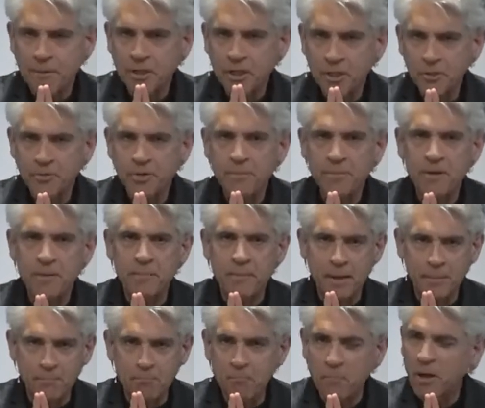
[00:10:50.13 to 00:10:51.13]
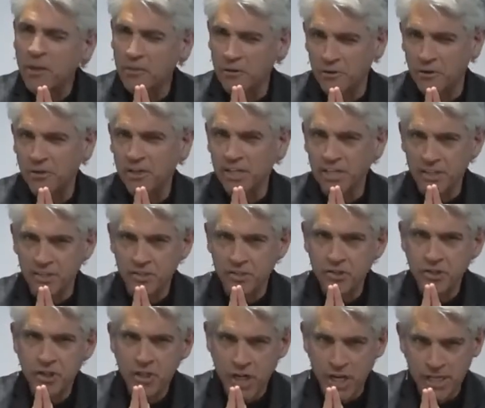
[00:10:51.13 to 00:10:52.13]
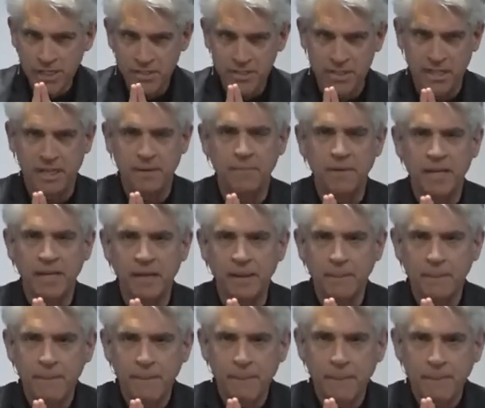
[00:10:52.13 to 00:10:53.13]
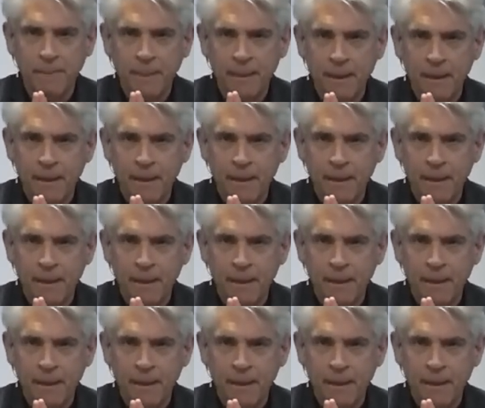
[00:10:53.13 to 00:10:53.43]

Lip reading: I'm going to dream that my mother is chasing me,